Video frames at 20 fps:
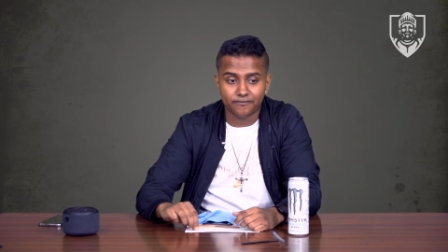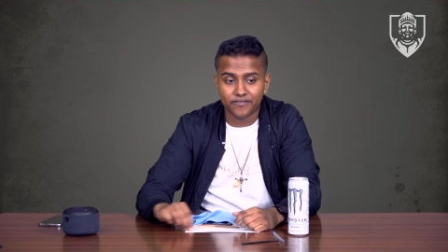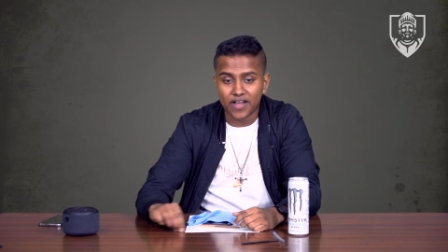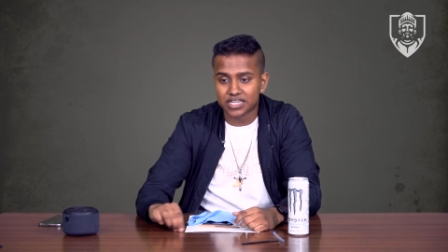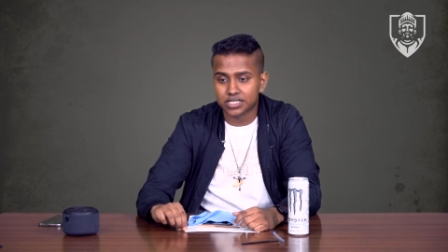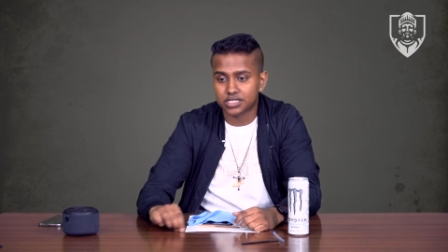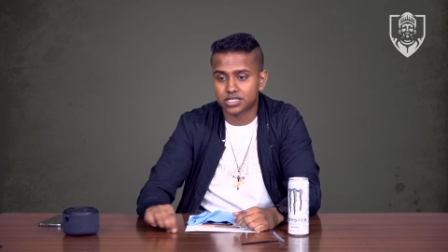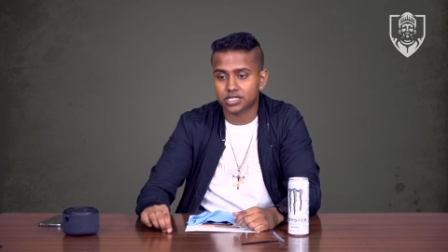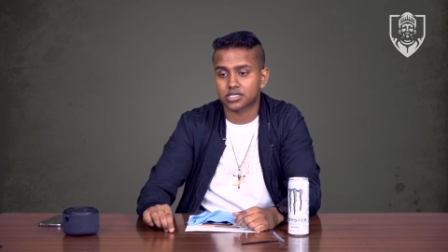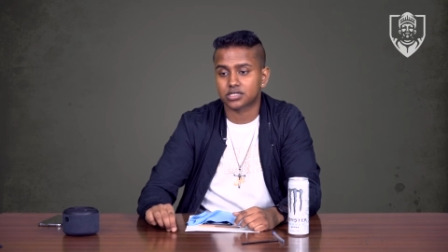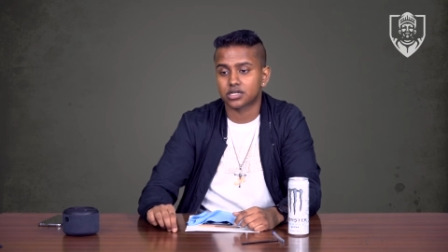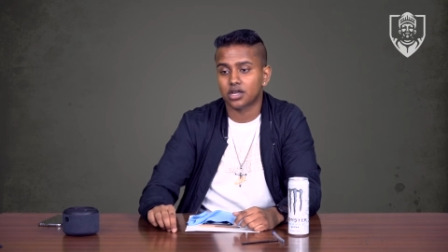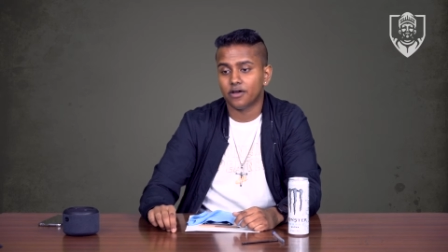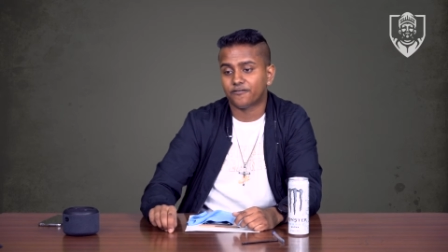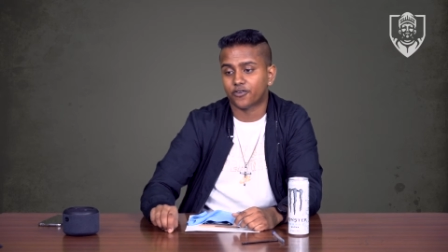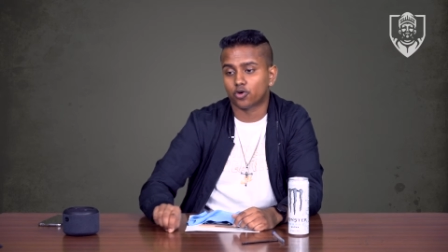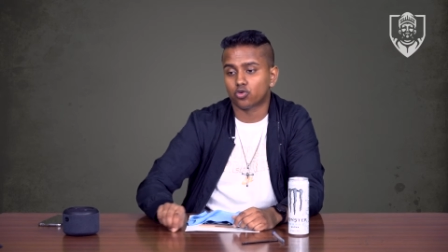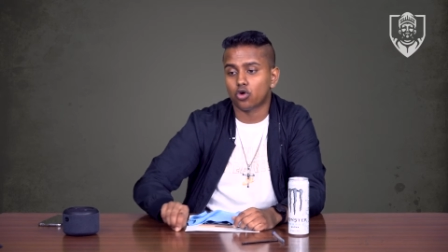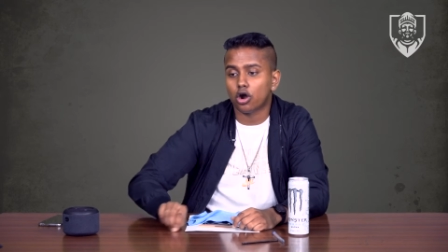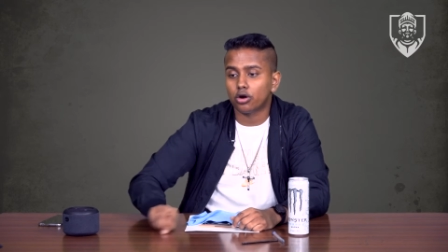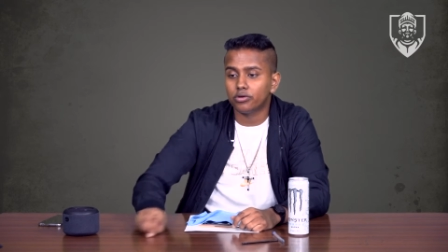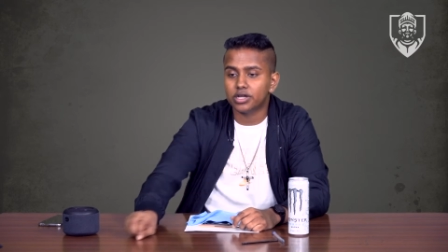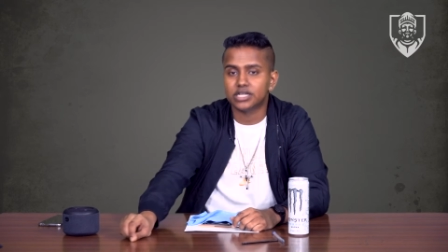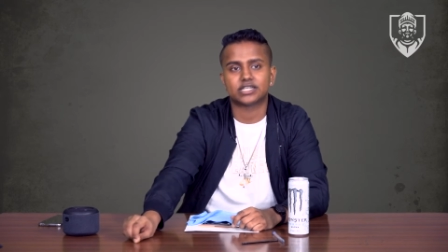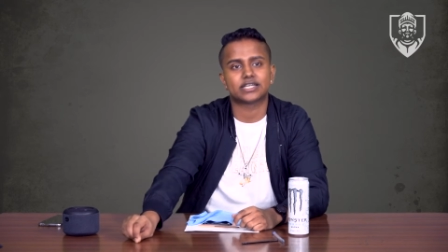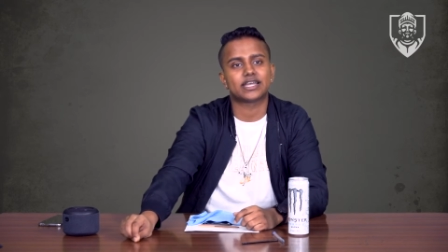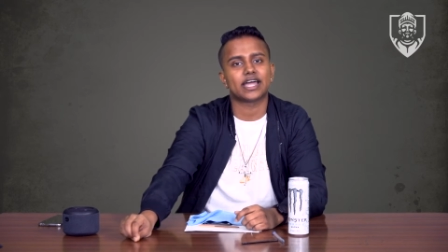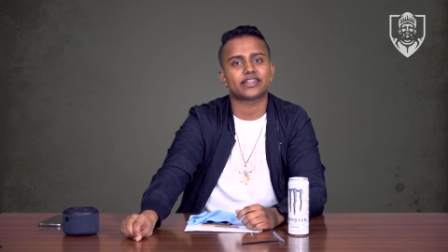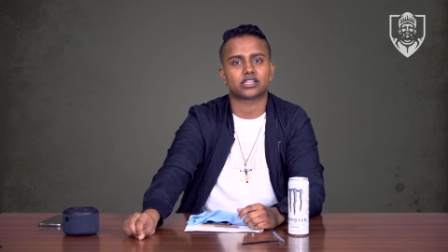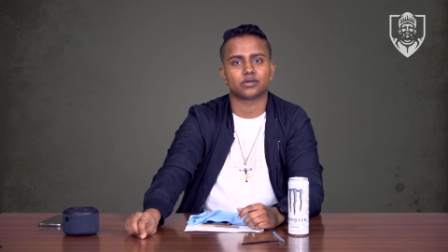fastest Ferrari to
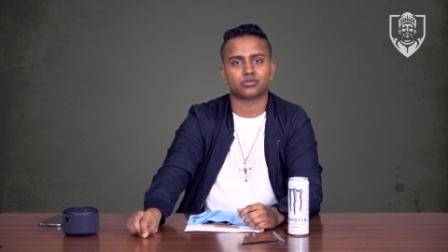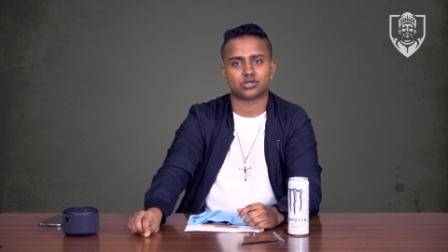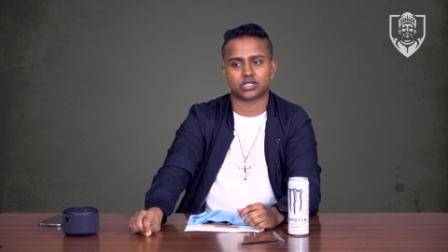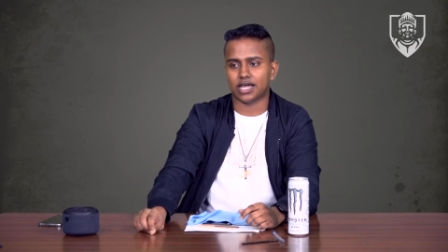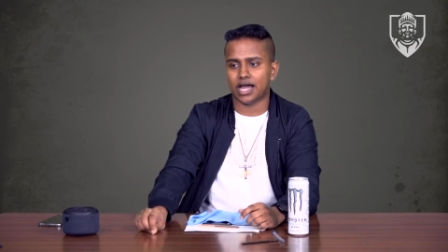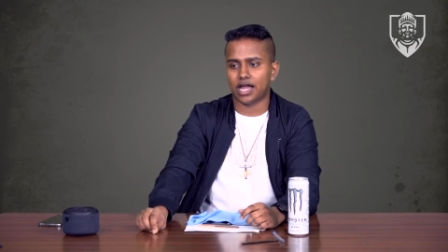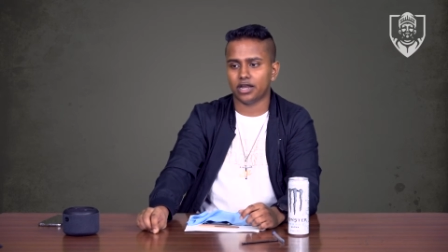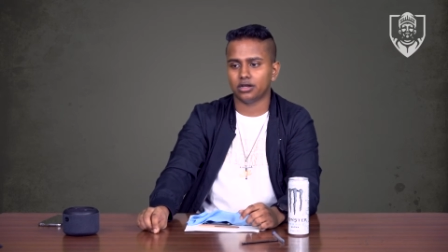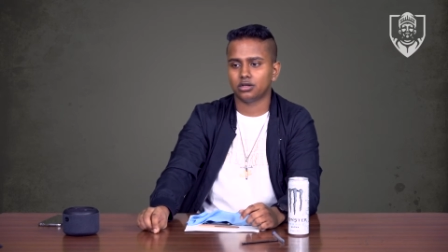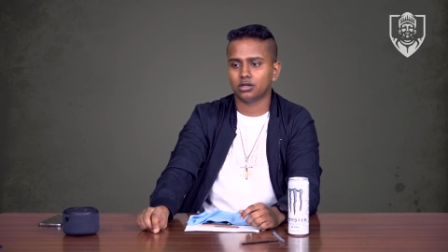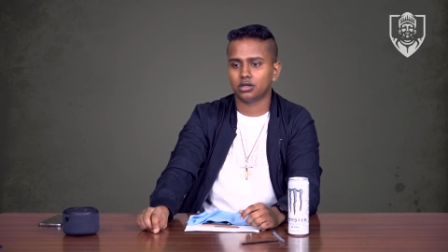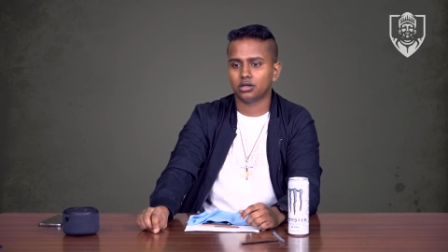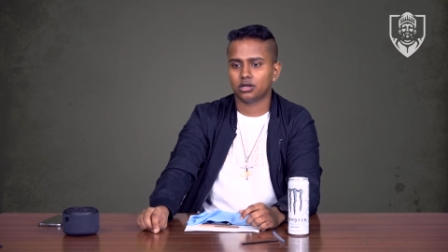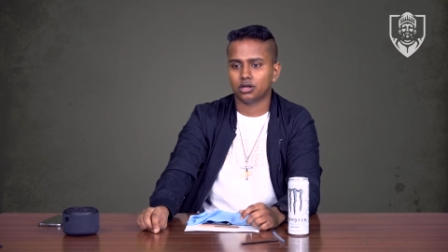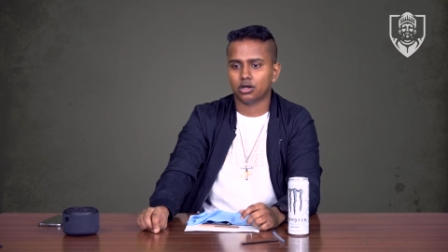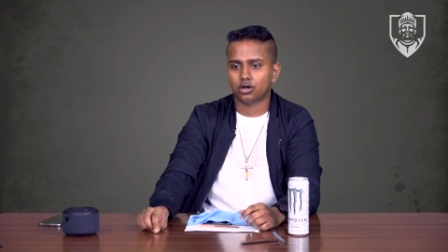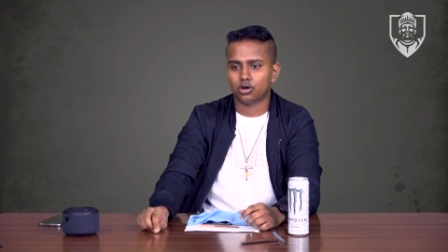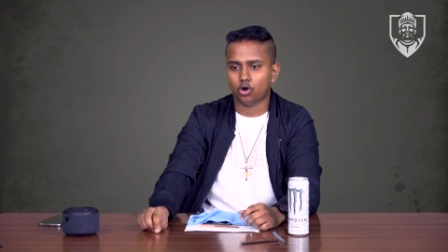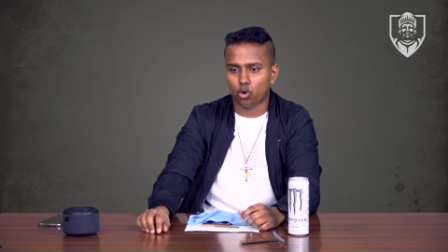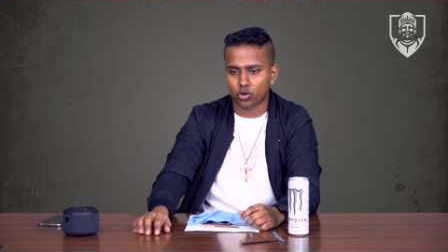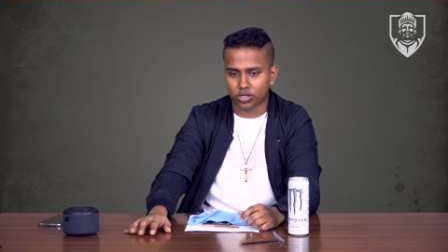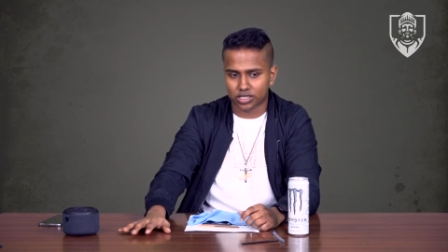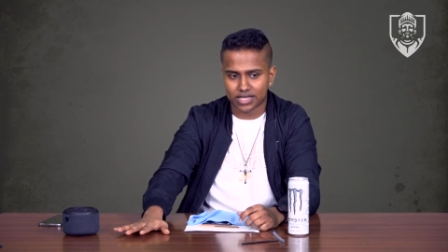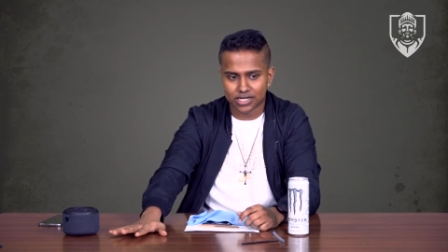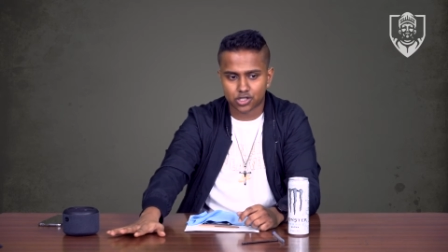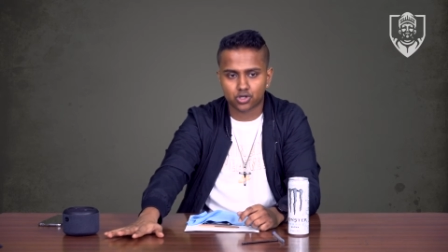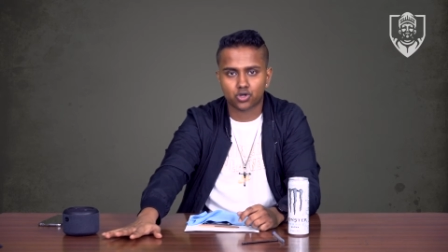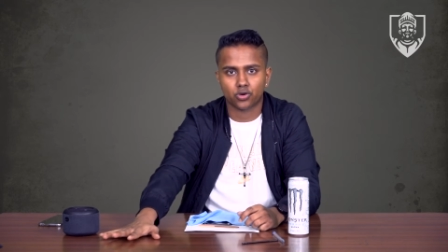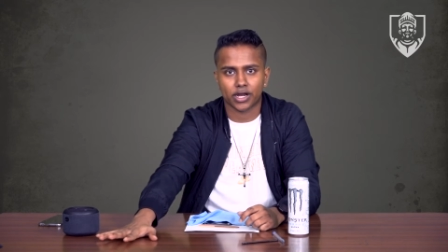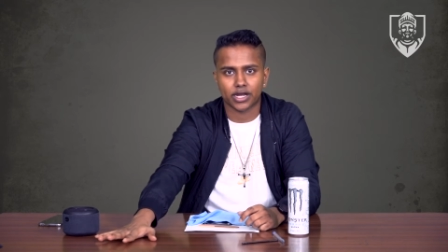get them to that. Okay,
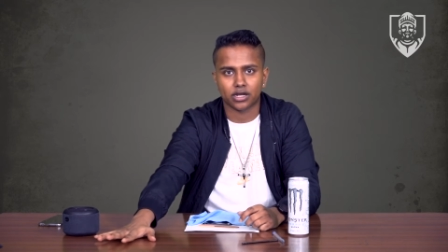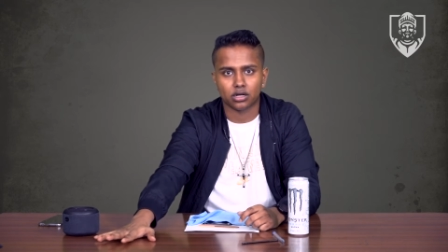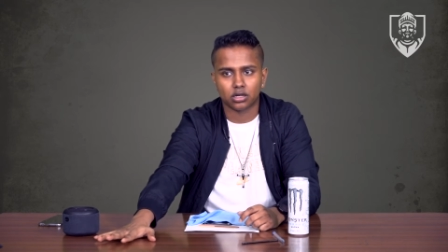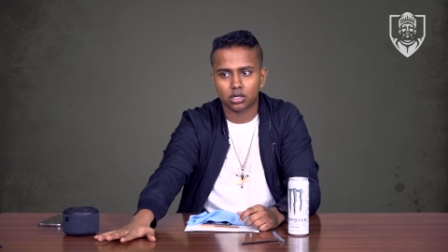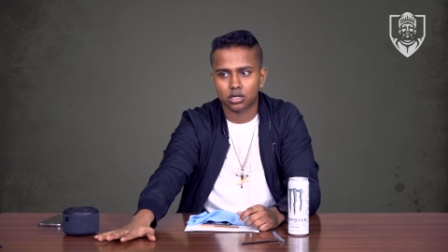that's great.